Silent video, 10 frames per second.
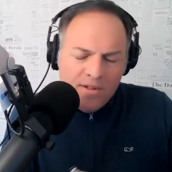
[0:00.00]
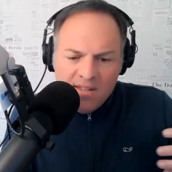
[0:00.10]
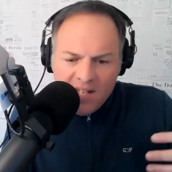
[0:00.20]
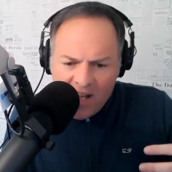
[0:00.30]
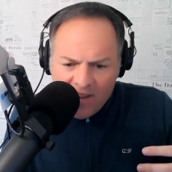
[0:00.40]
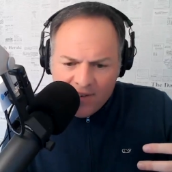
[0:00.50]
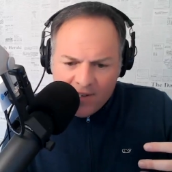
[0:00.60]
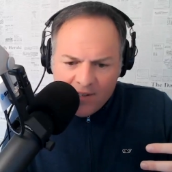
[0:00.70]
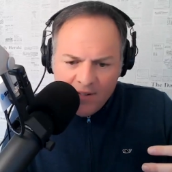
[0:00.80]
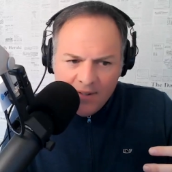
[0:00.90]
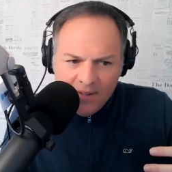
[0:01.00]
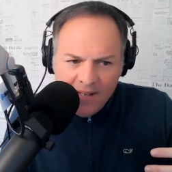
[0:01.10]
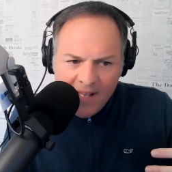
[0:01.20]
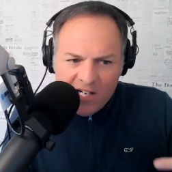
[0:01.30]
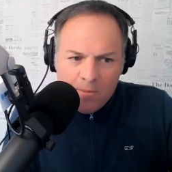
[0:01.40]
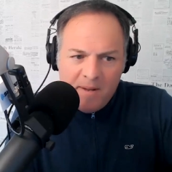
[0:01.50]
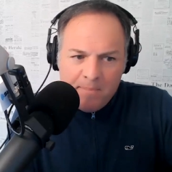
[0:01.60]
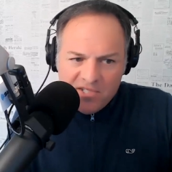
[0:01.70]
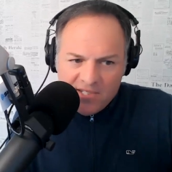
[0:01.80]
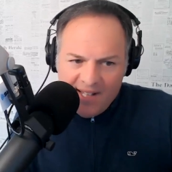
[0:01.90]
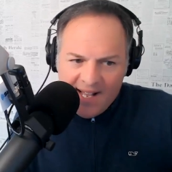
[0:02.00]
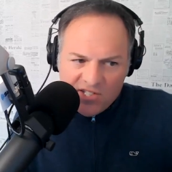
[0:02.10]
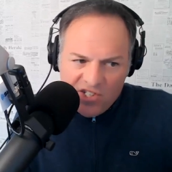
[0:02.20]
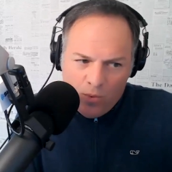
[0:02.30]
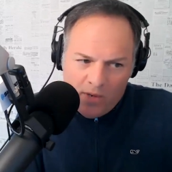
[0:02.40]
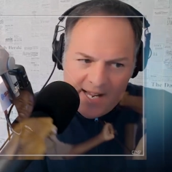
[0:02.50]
than the other? And are people still asking you what